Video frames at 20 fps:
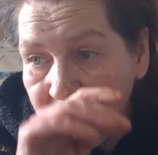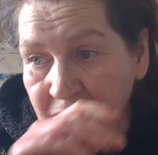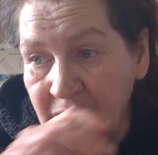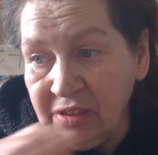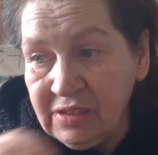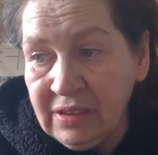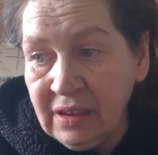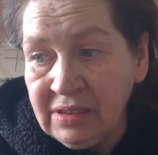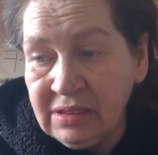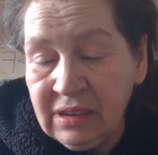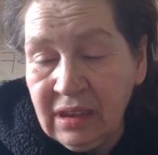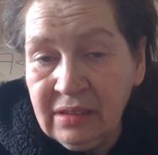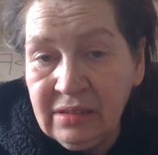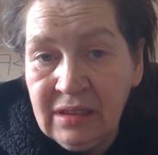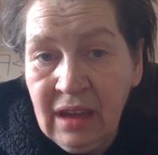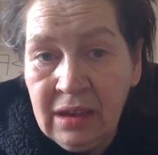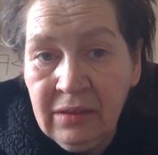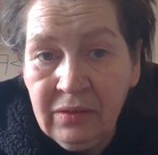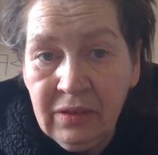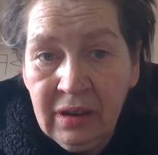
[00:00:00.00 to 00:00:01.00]
It says King
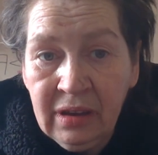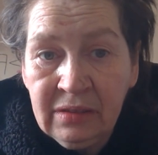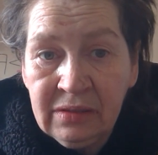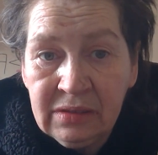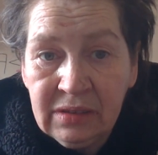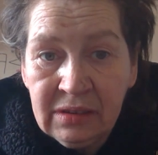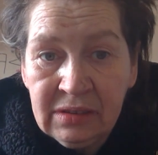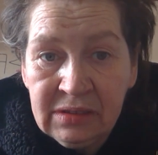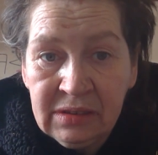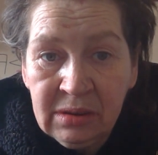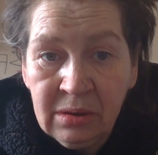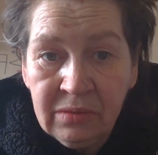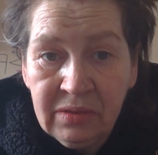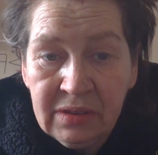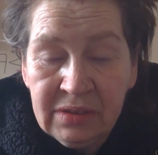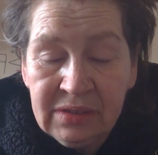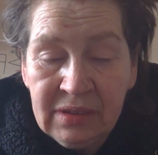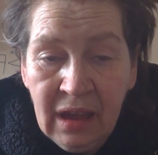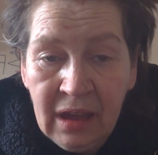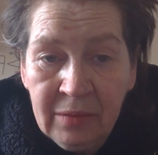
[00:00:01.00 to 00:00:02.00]
David is through
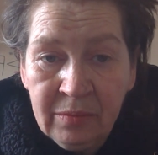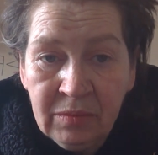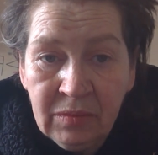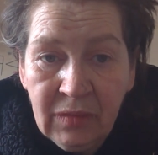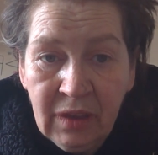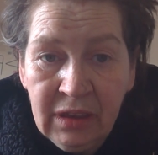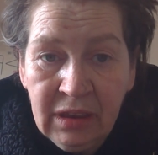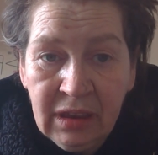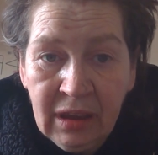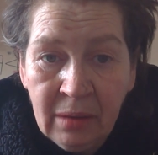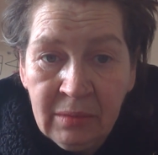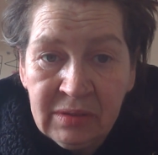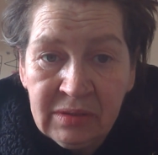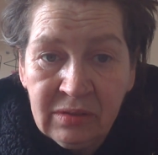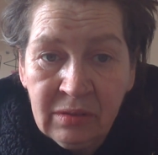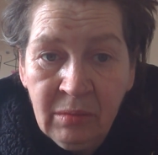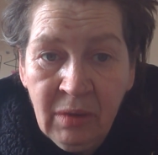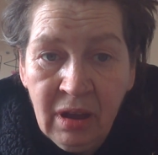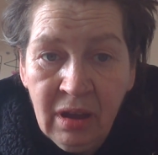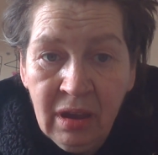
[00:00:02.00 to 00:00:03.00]
the sun, and he comes
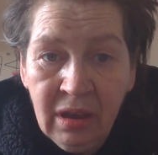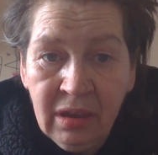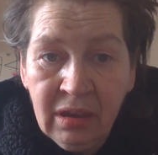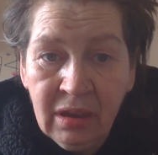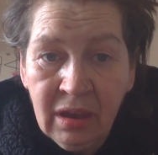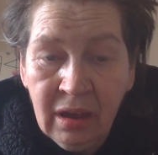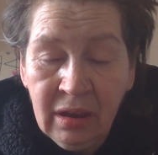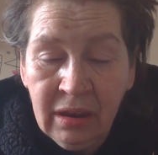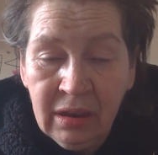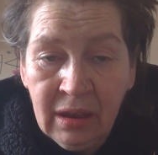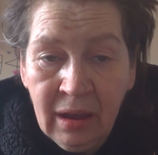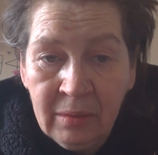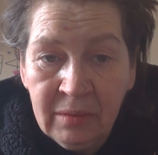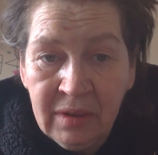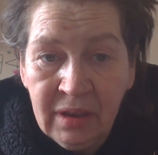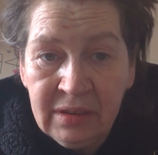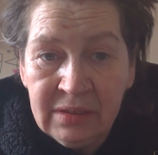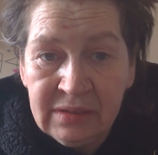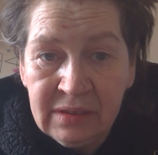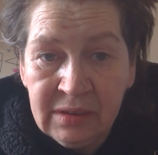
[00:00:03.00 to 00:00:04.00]
through
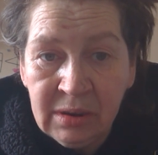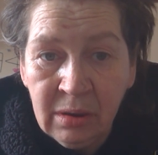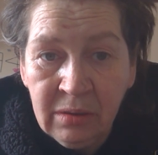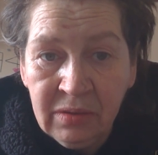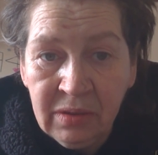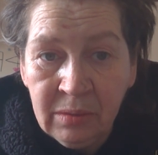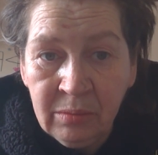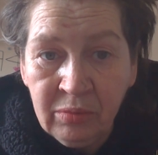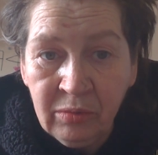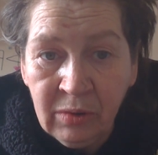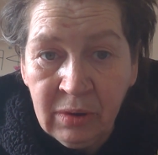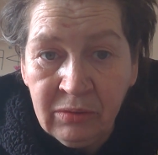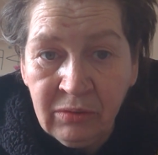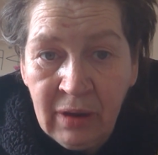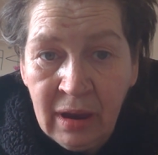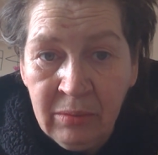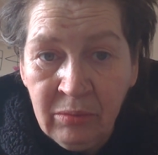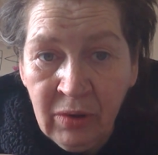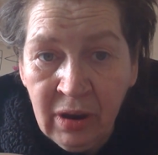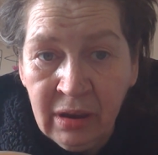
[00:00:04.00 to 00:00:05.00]
with
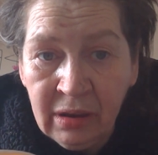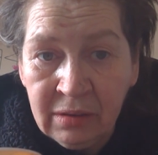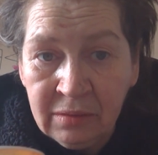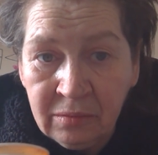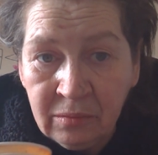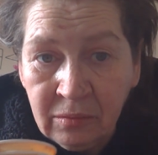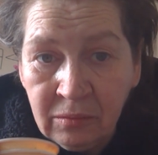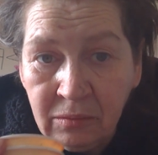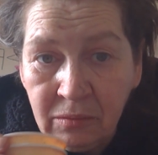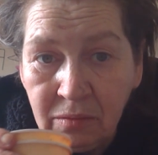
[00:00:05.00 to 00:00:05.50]
Great Britain.